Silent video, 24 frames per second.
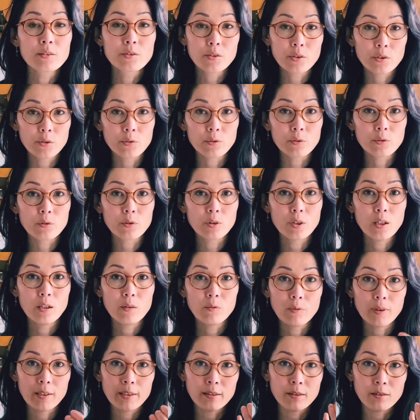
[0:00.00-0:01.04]
to
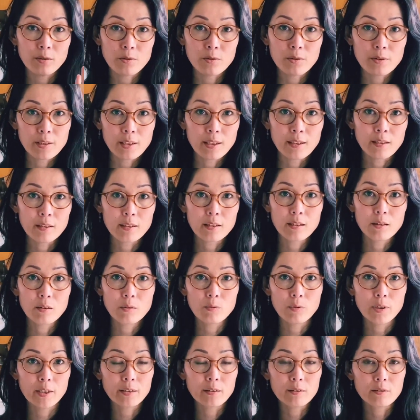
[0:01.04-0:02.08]
what you think,
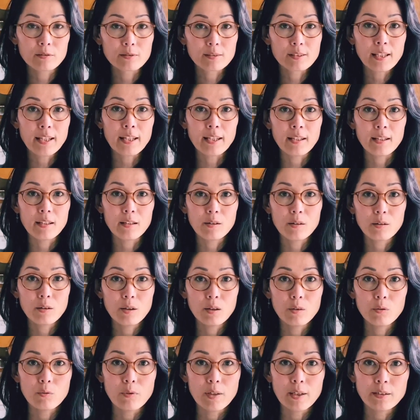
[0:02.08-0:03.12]
what you say,
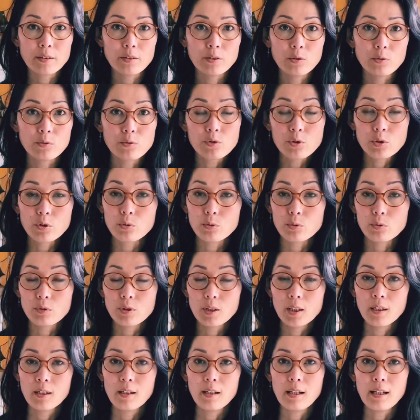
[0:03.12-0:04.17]
what you do,
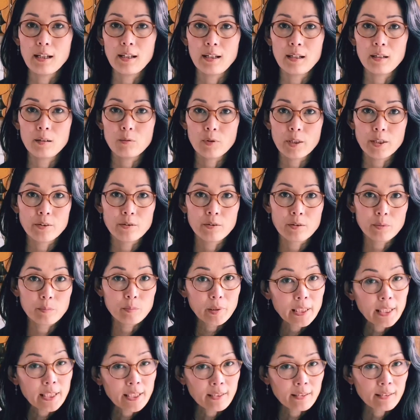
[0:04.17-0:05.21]
what your
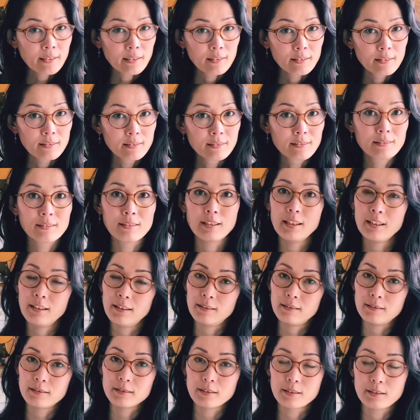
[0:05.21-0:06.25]
being
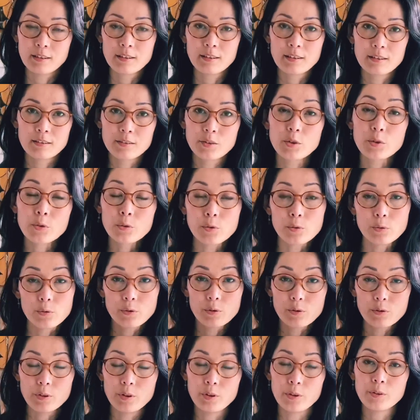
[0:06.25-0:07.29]
is to,
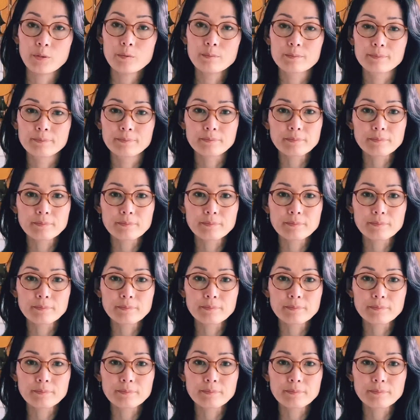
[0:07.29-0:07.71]
you know?